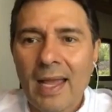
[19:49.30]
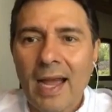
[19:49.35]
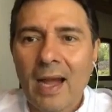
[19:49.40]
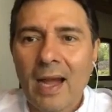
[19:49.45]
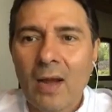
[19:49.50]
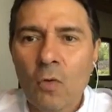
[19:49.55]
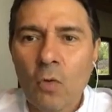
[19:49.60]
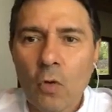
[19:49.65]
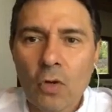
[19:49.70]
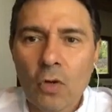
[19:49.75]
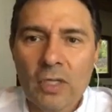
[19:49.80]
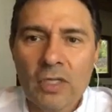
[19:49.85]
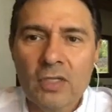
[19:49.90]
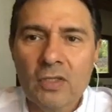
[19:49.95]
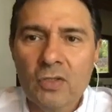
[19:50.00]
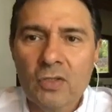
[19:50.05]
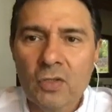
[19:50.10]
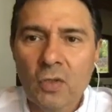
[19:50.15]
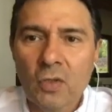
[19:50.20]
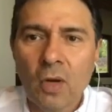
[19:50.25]

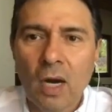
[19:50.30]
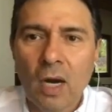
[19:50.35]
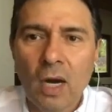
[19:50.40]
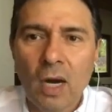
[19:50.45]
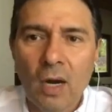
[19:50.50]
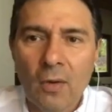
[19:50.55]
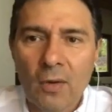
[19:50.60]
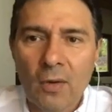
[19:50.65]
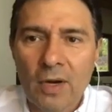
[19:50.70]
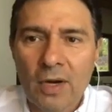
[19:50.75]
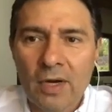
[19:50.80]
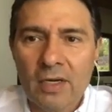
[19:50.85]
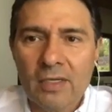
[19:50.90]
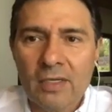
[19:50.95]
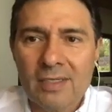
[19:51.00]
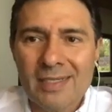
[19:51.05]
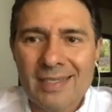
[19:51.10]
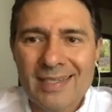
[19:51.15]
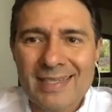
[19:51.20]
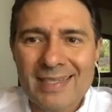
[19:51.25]
according to
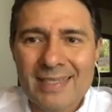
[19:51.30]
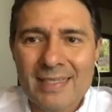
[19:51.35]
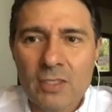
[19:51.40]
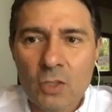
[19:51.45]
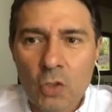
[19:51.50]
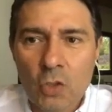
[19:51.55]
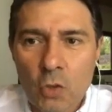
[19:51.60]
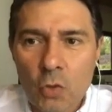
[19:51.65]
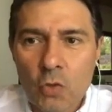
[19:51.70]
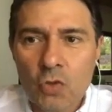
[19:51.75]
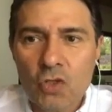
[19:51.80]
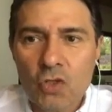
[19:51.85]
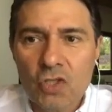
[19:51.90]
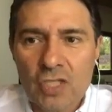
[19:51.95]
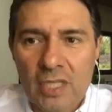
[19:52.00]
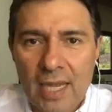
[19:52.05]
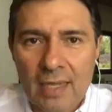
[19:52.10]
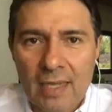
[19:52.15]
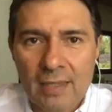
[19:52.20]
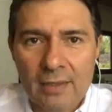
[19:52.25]
our new
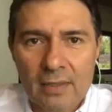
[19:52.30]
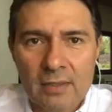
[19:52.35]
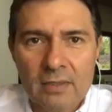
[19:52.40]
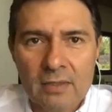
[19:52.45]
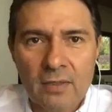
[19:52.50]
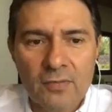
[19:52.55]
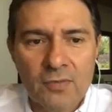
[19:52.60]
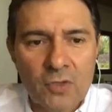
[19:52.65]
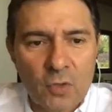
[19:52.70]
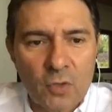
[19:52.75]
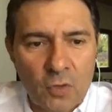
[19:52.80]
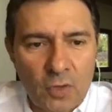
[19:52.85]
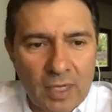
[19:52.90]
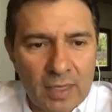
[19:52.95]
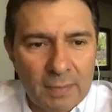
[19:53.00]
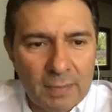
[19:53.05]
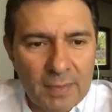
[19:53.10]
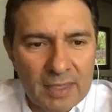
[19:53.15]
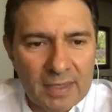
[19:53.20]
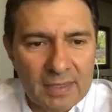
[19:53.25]
standards of
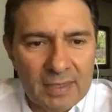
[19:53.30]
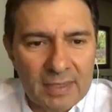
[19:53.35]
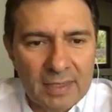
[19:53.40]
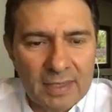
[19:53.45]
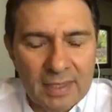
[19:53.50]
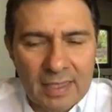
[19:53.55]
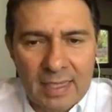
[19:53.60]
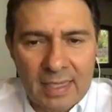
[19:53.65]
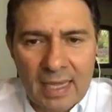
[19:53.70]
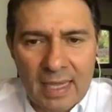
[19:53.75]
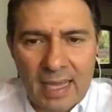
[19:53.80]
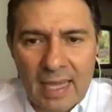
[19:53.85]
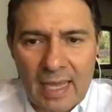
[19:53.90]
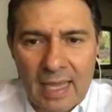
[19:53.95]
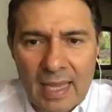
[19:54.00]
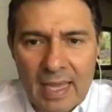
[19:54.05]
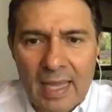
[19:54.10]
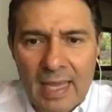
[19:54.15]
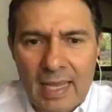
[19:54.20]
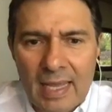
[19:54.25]
treatment.
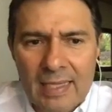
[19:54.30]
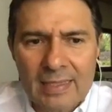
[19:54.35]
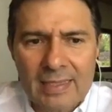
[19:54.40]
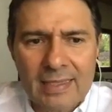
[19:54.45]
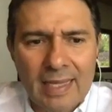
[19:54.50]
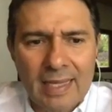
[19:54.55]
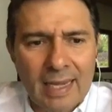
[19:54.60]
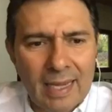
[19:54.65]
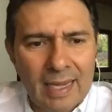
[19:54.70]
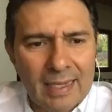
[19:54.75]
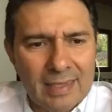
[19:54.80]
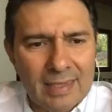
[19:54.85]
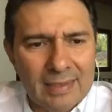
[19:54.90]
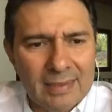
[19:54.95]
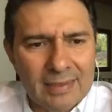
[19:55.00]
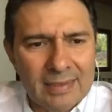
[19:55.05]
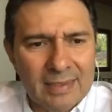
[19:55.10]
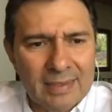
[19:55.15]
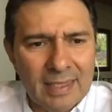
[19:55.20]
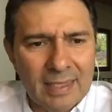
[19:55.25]
And I
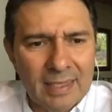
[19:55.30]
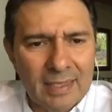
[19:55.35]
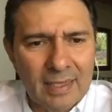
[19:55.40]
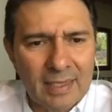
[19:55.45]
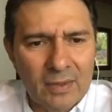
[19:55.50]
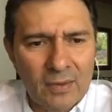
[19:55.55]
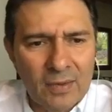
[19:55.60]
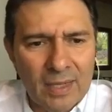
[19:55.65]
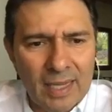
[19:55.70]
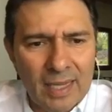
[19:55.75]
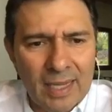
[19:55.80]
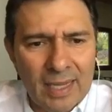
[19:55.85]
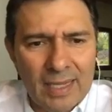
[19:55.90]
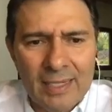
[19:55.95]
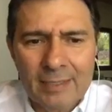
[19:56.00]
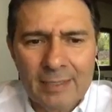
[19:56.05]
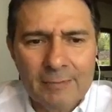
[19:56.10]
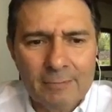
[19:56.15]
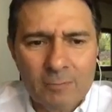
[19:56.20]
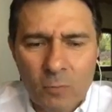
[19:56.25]
can tell you,
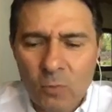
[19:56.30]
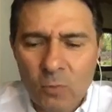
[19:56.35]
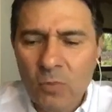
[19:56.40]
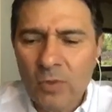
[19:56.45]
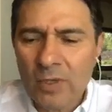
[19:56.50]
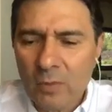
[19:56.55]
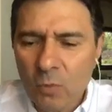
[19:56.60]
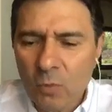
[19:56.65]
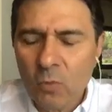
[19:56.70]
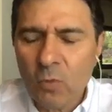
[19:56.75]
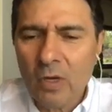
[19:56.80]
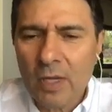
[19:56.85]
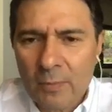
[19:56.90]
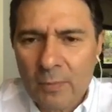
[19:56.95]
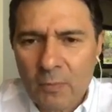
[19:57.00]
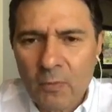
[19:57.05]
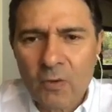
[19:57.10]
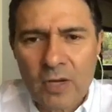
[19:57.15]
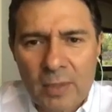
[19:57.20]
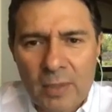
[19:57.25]

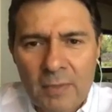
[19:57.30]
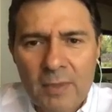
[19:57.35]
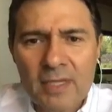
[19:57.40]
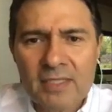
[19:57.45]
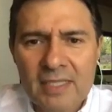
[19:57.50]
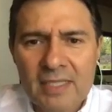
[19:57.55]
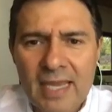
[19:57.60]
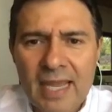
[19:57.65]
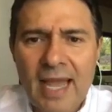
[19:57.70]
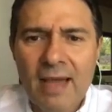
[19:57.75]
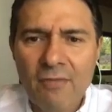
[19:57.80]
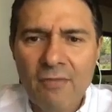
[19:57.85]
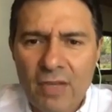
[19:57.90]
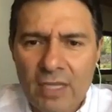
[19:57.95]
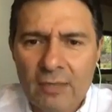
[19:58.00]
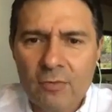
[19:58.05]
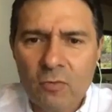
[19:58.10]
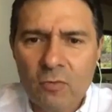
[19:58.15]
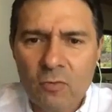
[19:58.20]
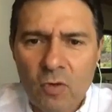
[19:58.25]
we pretty much have
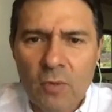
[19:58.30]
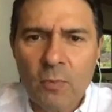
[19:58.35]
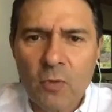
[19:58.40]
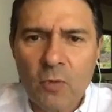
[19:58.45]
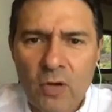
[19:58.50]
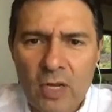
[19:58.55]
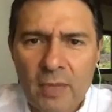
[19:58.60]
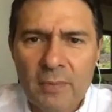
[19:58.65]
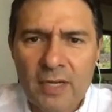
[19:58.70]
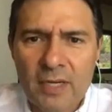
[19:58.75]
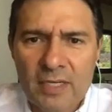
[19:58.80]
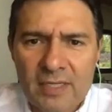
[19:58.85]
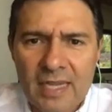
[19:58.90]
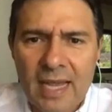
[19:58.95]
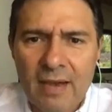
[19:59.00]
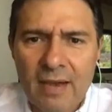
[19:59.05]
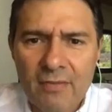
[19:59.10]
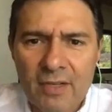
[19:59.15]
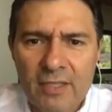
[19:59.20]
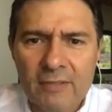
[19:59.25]
it. we pretty much
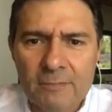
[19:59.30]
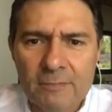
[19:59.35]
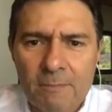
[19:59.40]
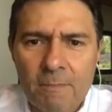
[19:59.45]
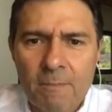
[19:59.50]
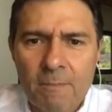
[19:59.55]
have it.